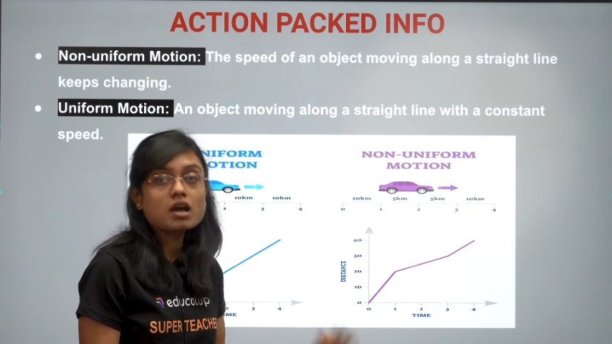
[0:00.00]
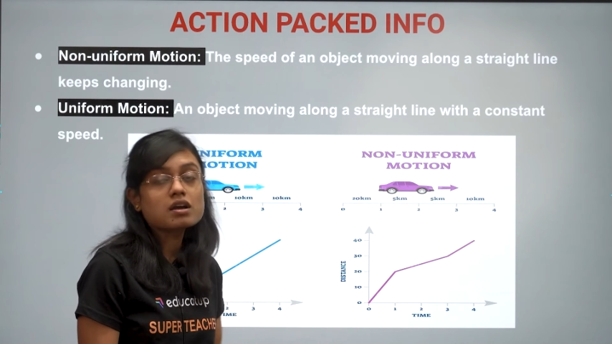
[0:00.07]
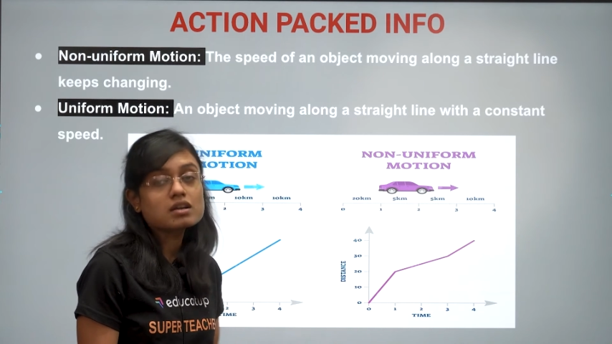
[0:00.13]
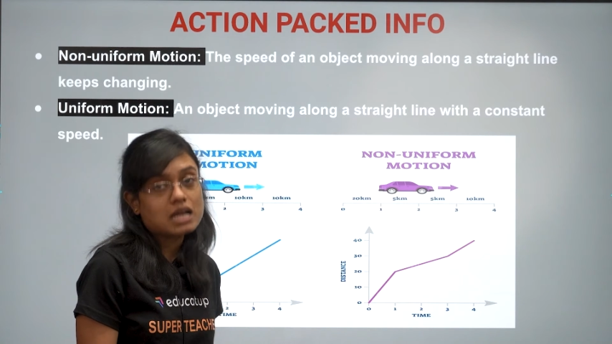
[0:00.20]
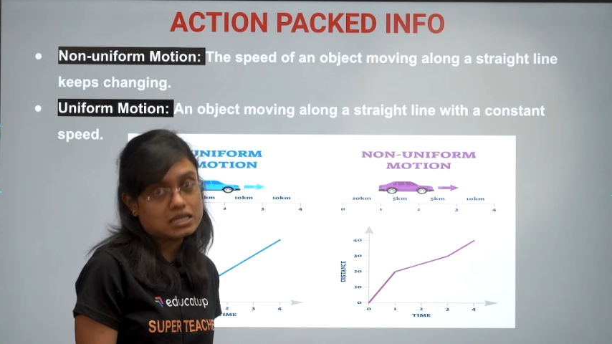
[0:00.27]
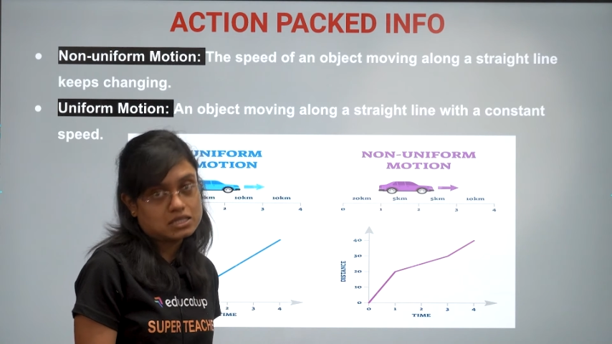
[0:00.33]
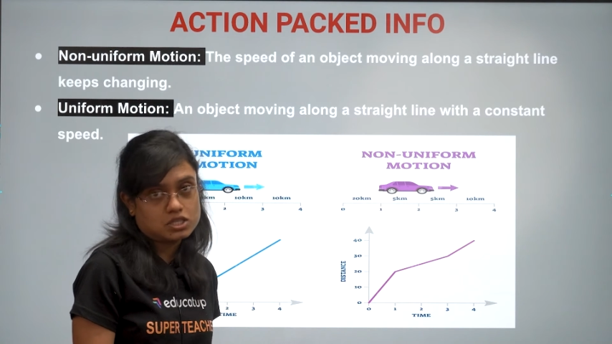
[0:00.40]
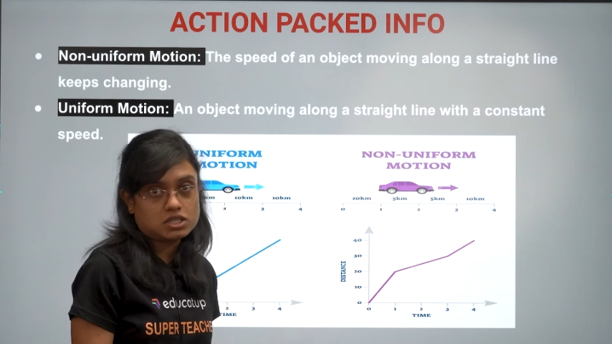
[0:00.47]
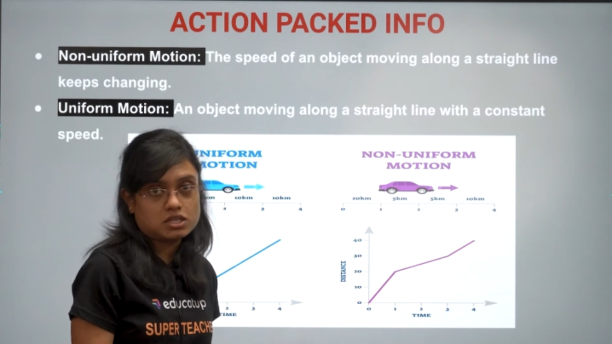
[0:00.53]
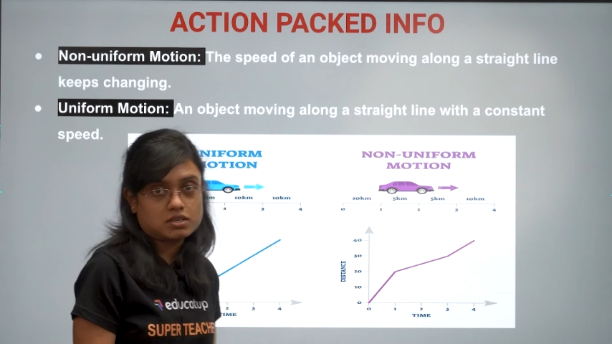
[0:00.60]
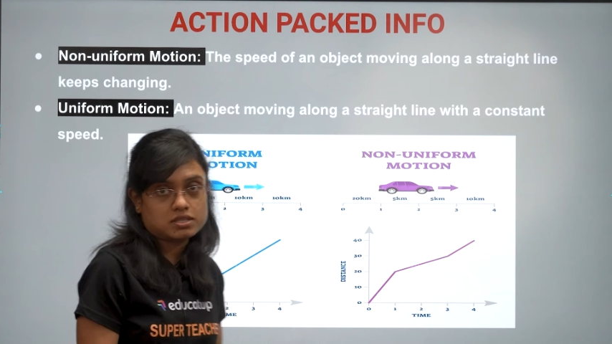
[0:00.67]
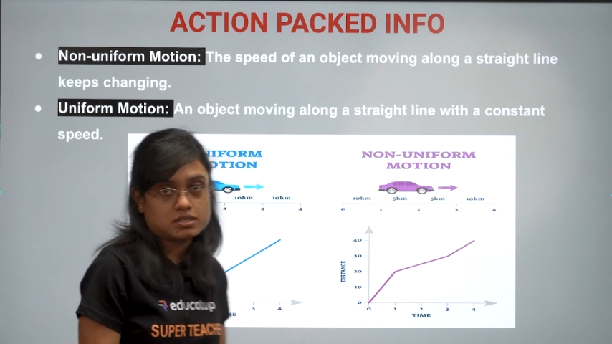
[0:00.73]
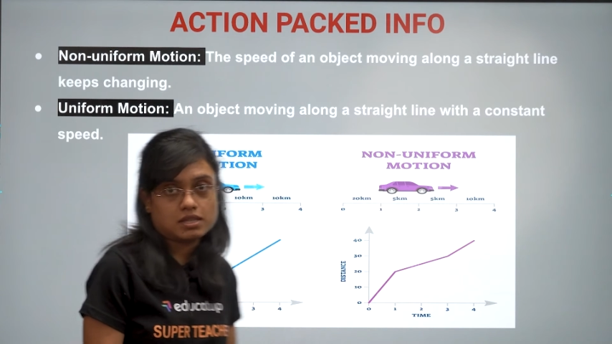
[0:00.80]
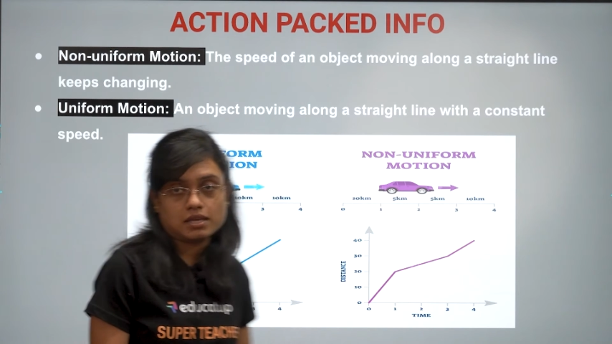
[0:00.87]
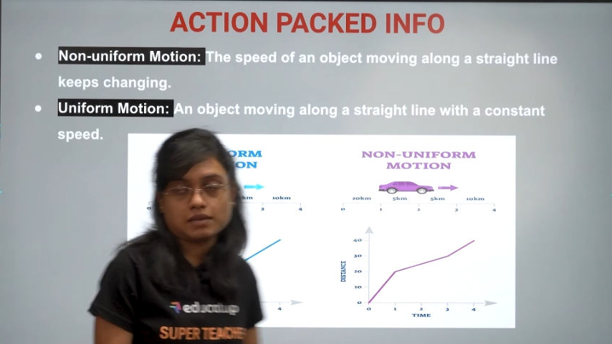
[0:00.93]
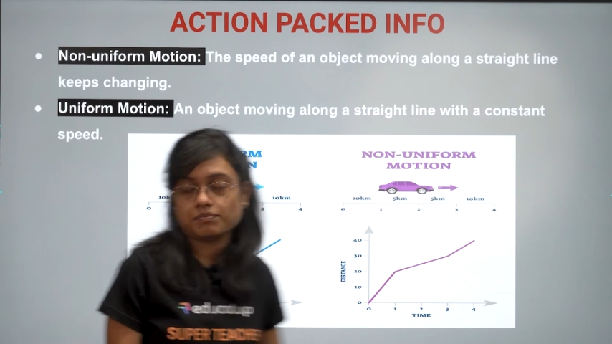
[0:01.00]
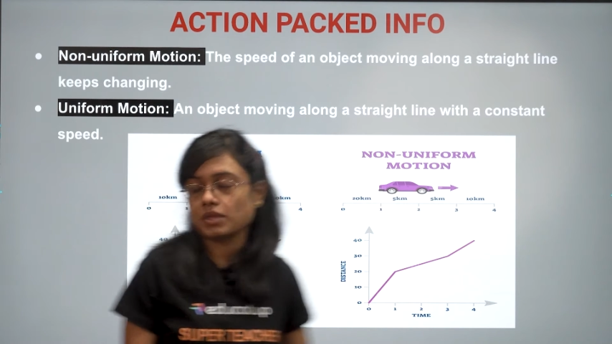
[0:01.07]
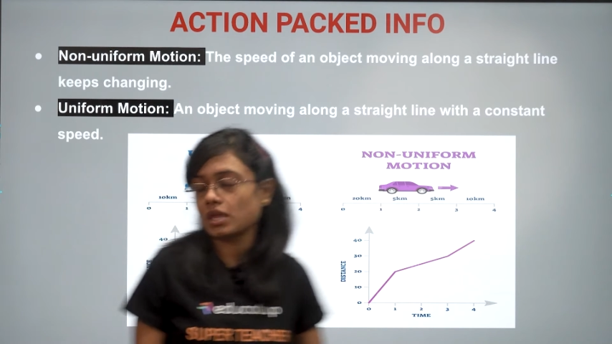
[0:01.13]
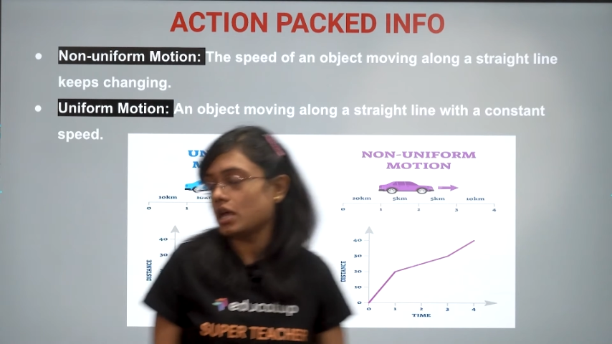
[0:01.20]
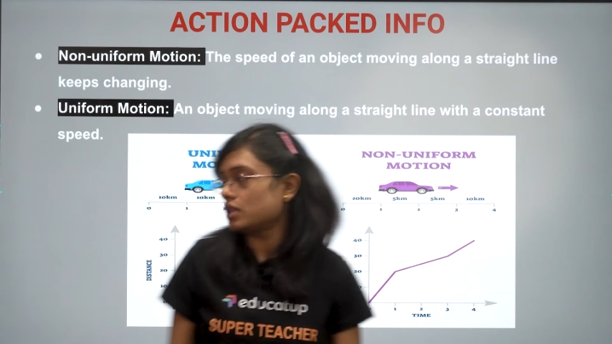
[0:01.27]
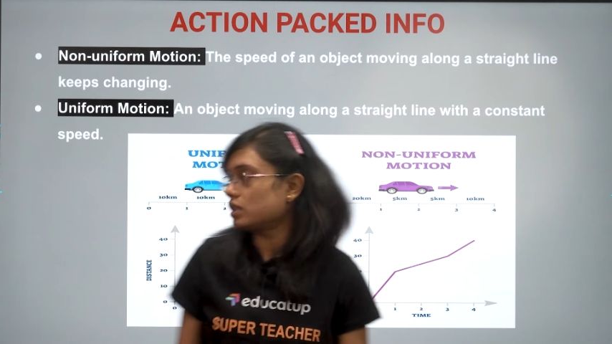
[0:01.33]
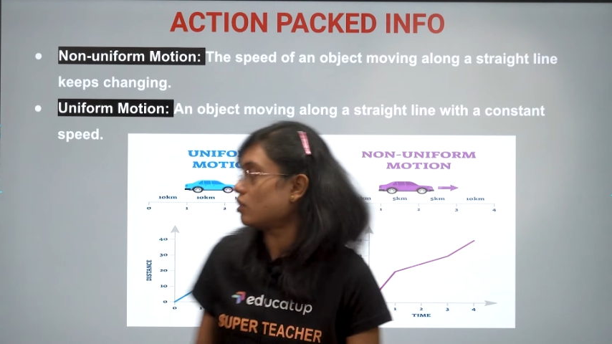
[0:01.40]
continuously.
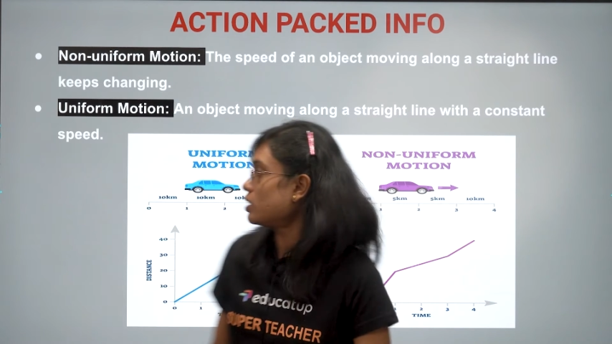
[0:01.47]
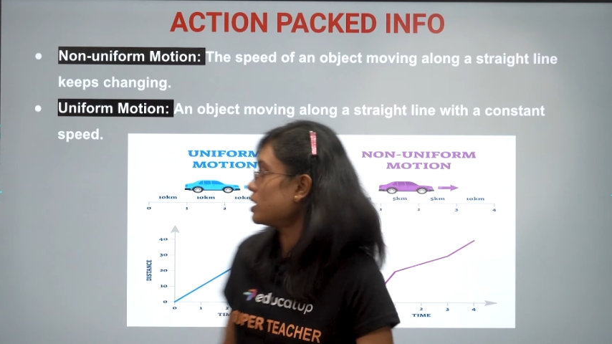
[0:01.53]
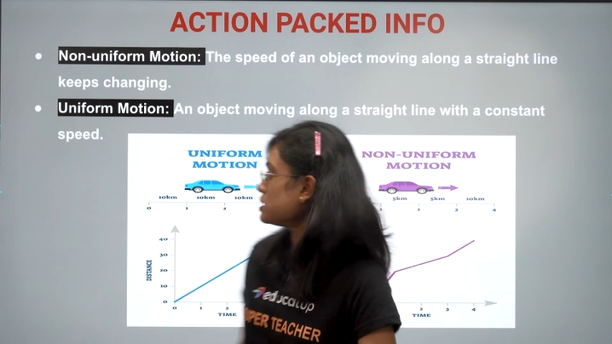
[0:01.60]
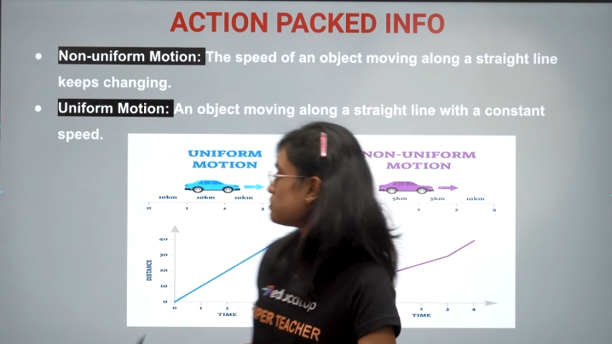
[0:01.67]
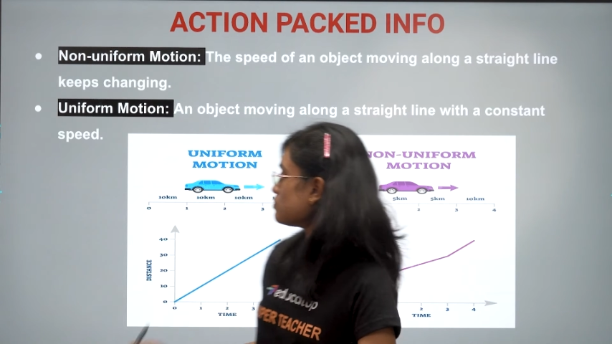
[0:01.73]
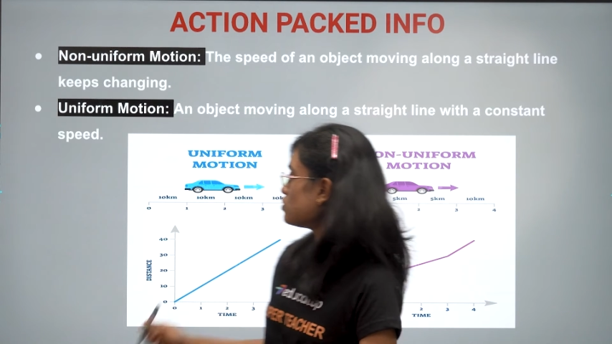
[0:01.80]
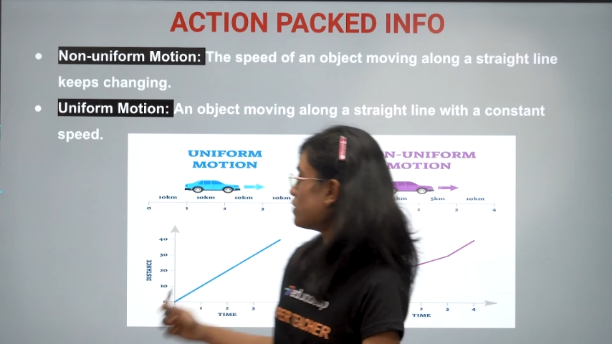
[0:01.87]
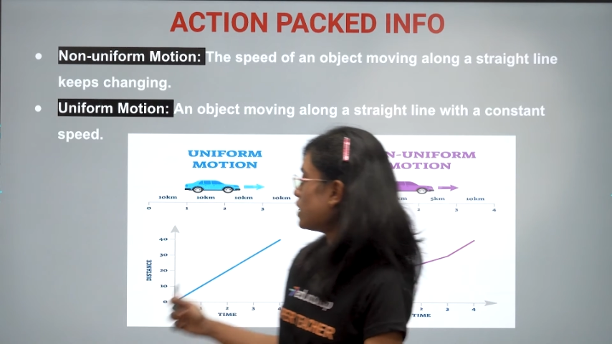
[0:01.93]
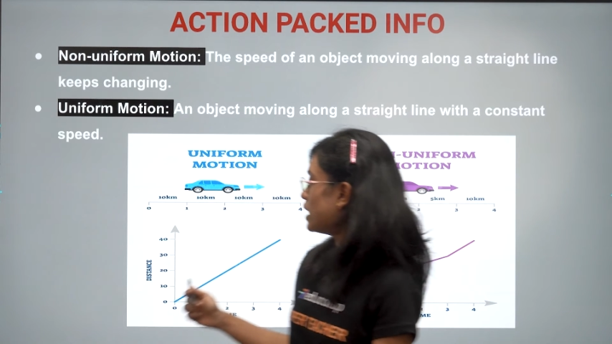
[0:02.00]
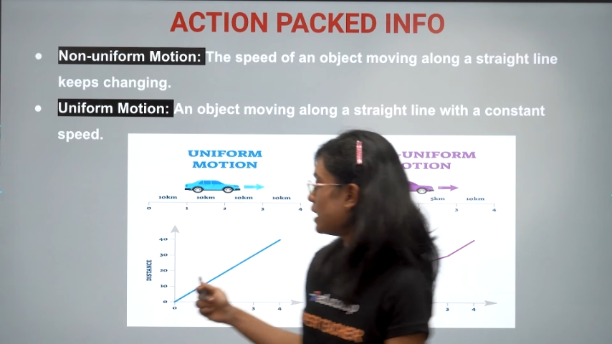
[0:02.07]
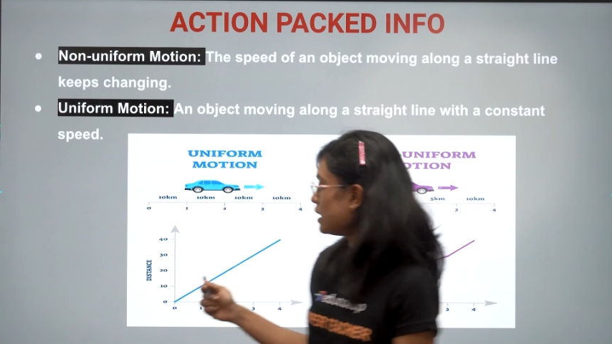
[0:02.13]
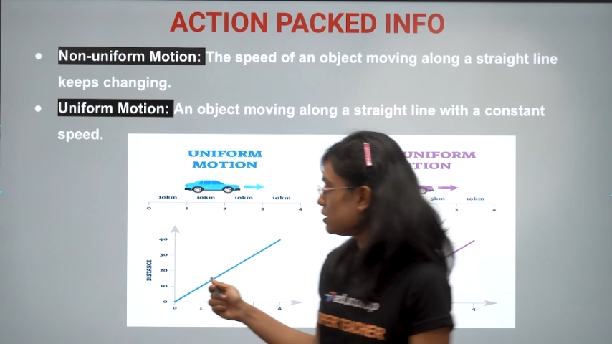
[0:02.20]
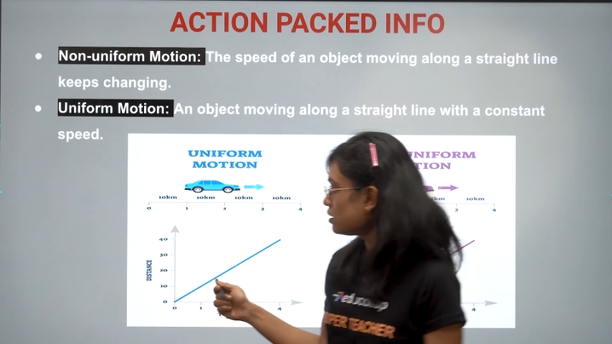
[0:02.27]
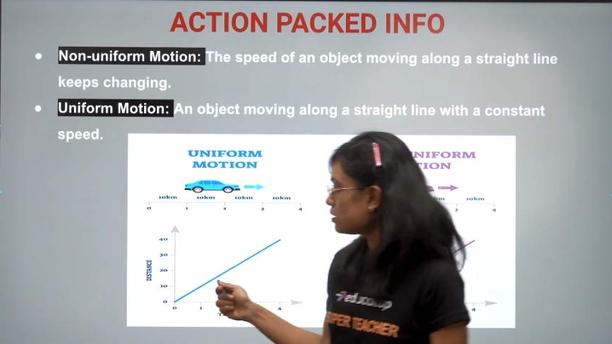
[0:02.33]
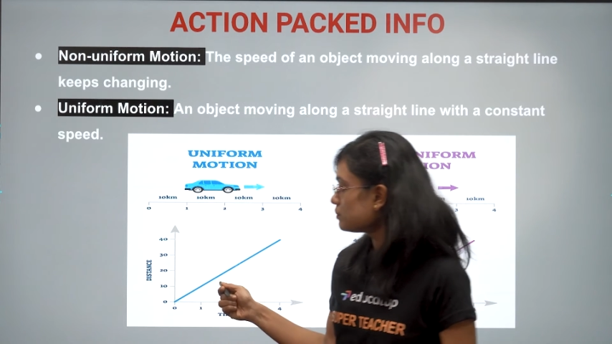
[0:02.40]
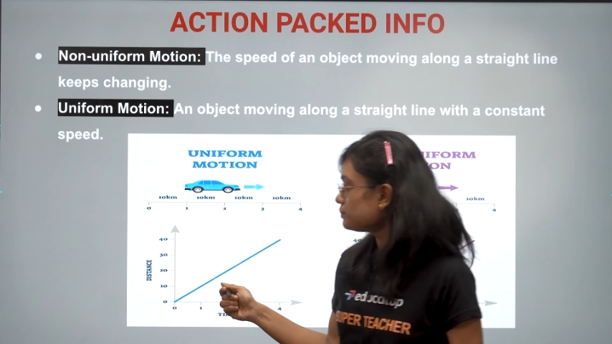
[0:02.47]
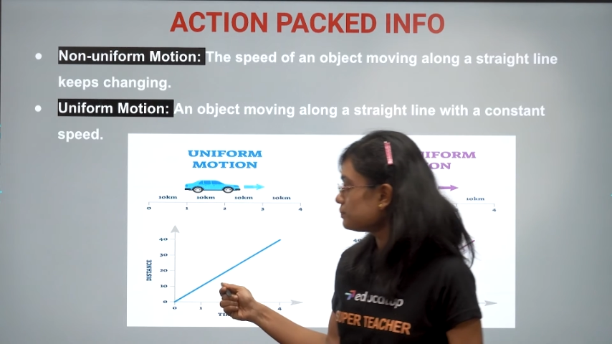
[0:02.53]
Now let's move ahead.